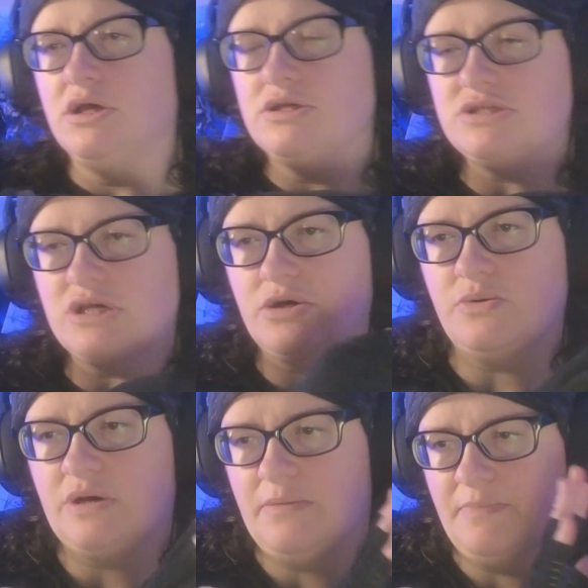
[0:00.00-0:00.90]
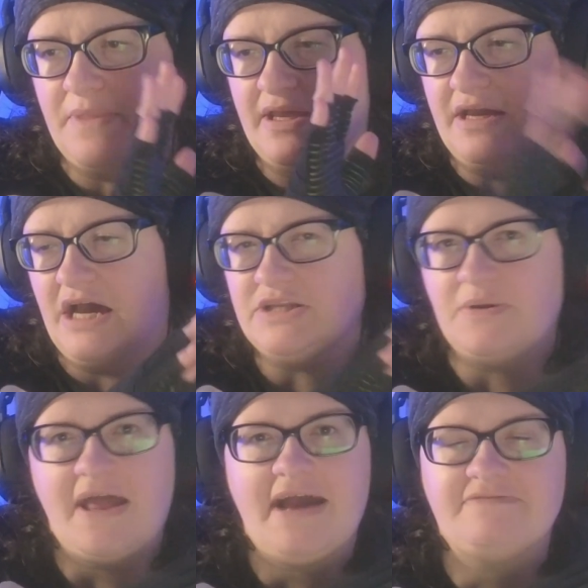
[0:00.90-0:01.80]
So I
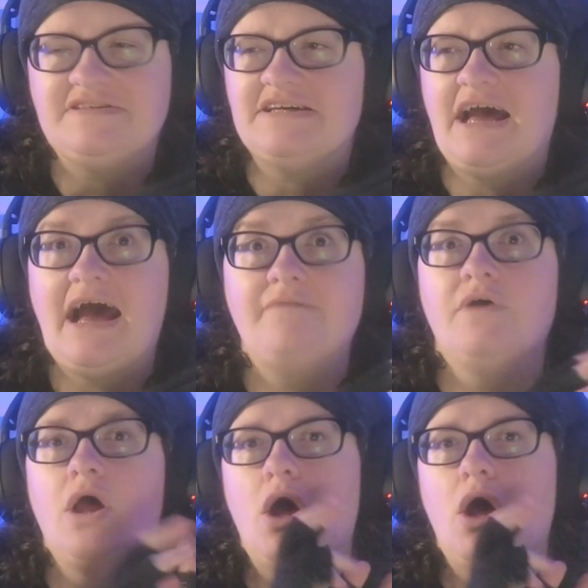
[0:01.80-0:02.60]
don't have to have